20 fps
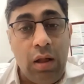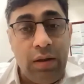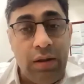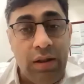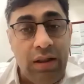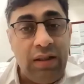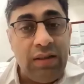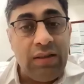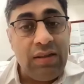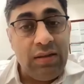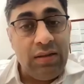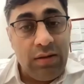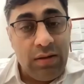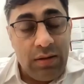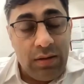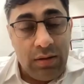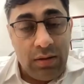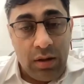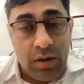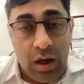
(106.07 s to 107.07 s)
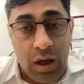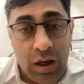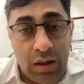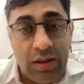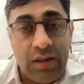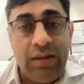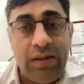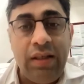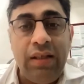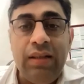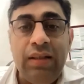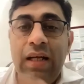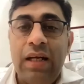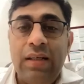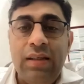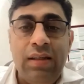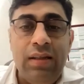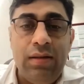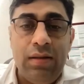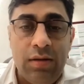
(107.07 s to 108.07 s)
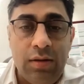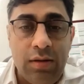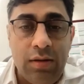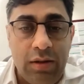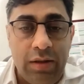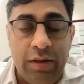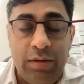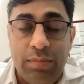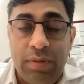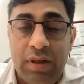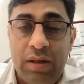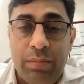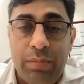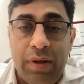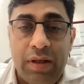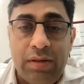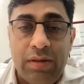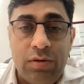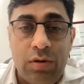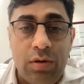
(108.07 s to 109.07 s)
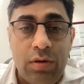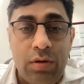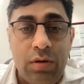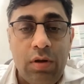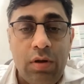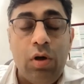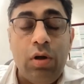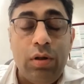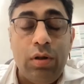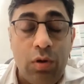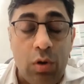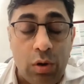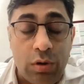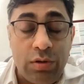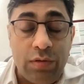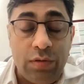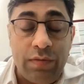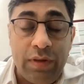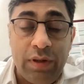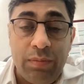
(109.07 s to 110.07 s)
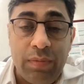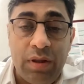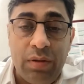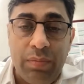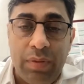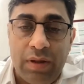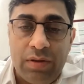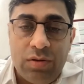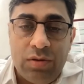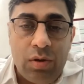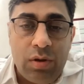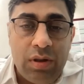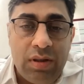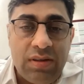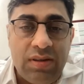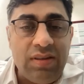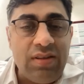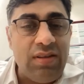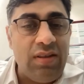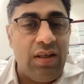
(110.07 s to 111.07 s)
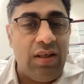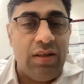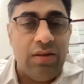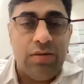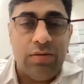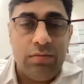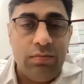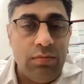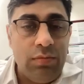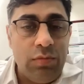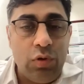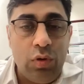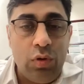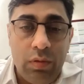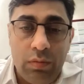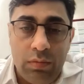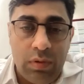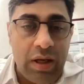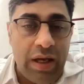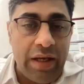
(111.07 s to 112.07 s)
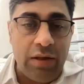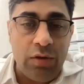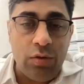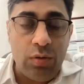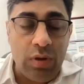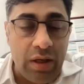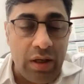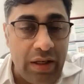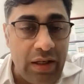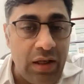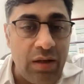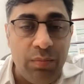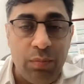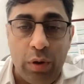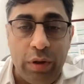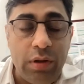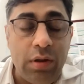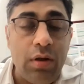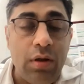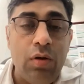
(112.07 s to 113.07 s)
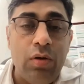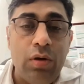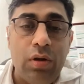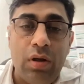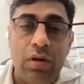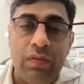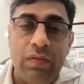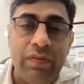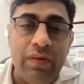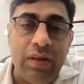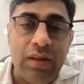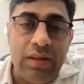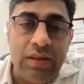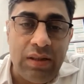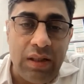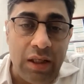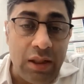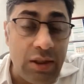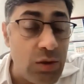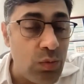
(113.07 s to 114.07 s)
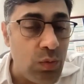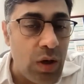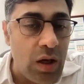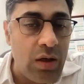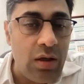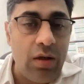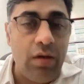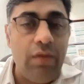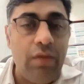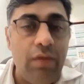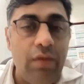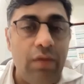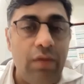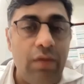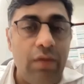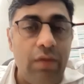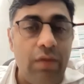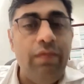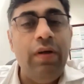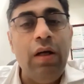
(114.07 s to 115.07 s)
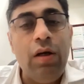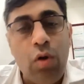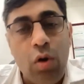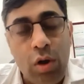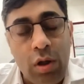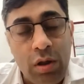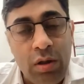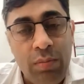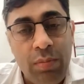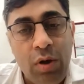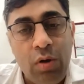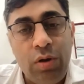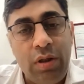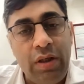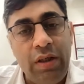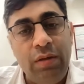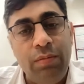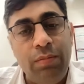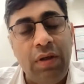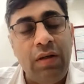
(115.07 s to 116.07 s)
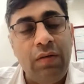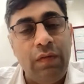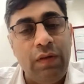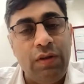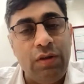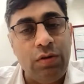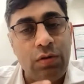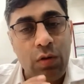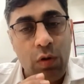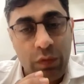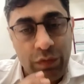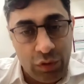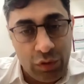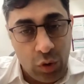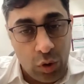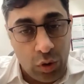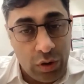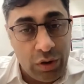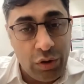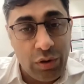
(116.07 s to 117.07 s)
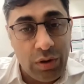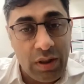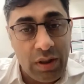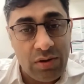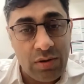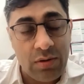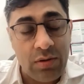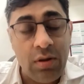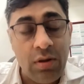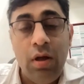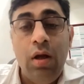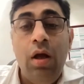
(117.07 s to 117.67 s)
The other thing that the treatment depends on, or the cost of treatment depends on, is the stage. So like you correctly pointed out, if it is stage one, we are talking about treatment which is of shorter duration.